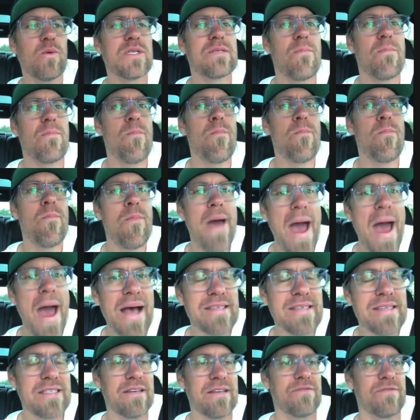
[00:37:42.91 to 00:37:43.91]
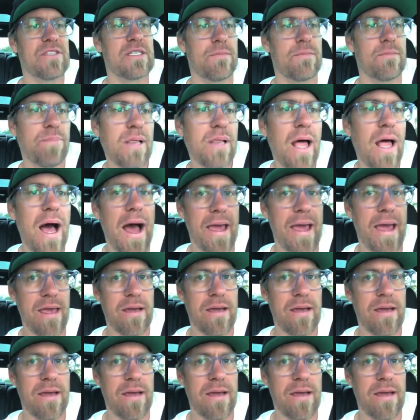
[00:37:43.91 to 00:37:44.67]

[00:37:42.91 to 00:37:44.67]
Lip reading: was massive supply